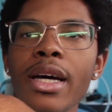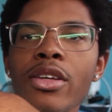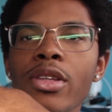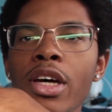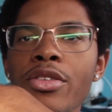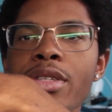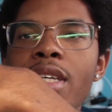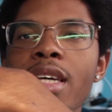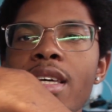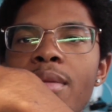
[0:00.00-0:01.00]
but you know, you
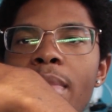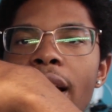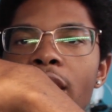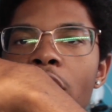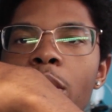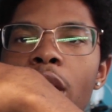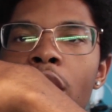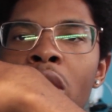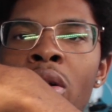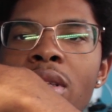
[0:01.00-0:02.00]
see my
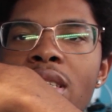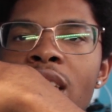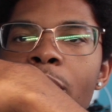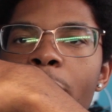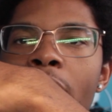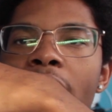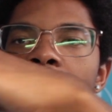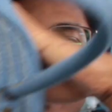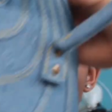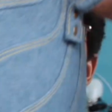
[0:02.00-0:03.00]
logo, the zipper
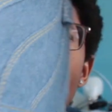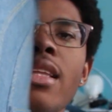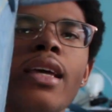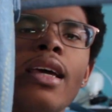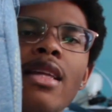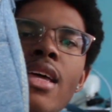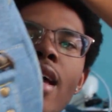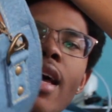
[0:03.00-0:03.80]
pocket, and then